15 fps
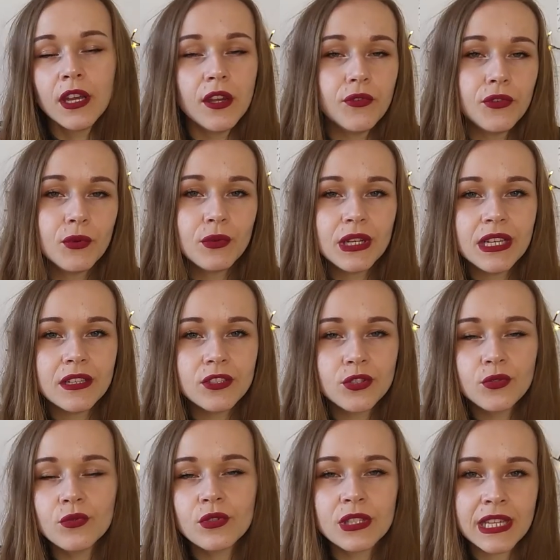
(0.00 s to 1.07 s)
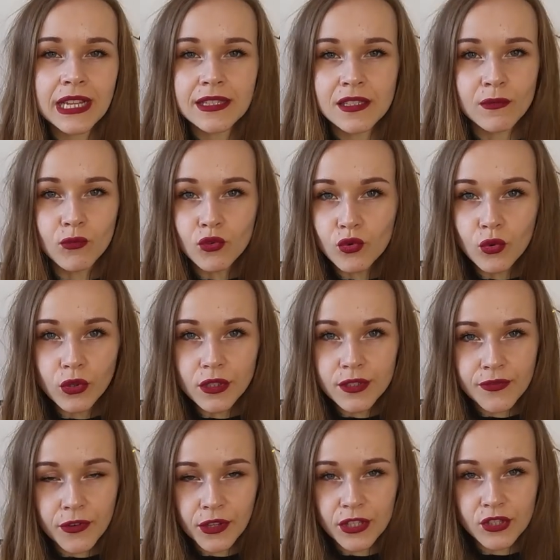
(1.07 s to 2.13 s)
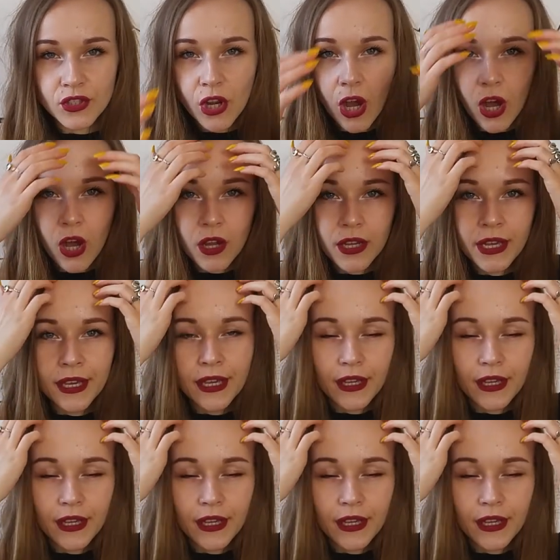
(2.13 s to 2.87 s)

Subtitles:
If you need to, set some rules for this talk.